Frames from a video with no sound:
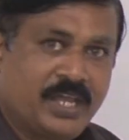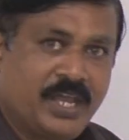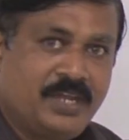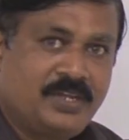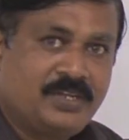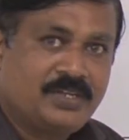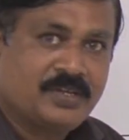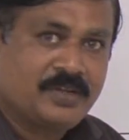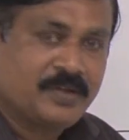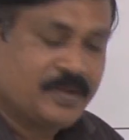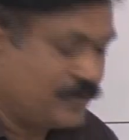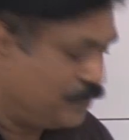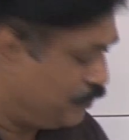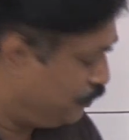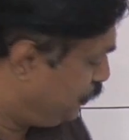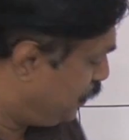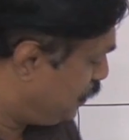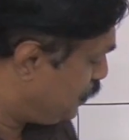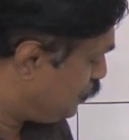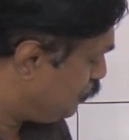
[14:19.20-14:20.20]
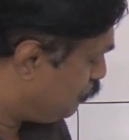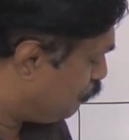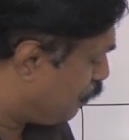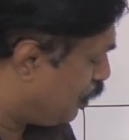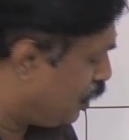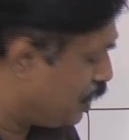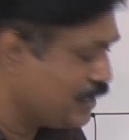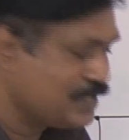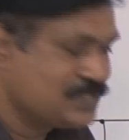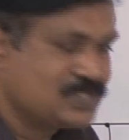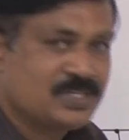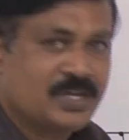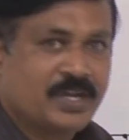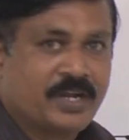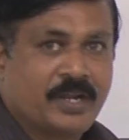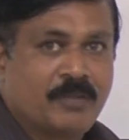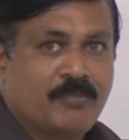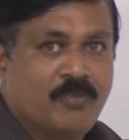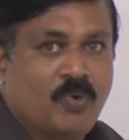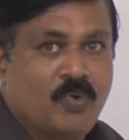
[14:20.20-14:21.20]
gate, this bar is
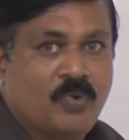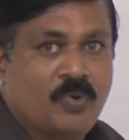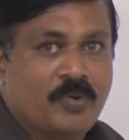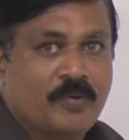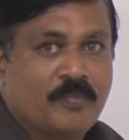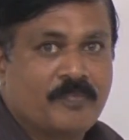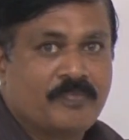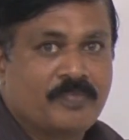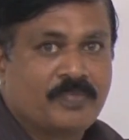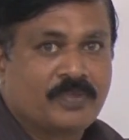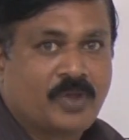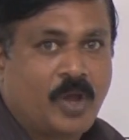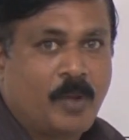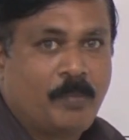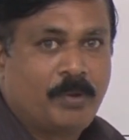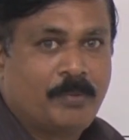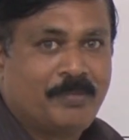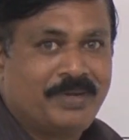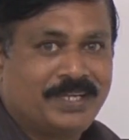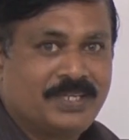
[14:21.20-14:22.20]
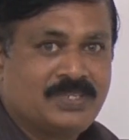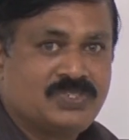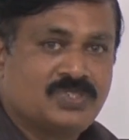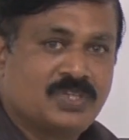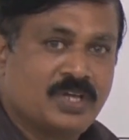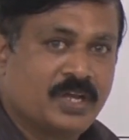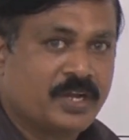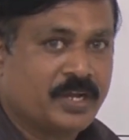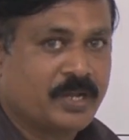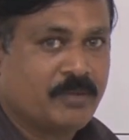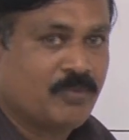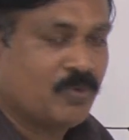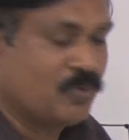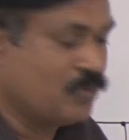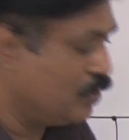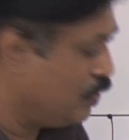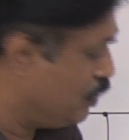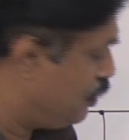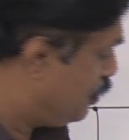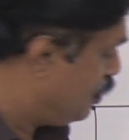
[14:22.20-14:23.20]
removed, complement is removed.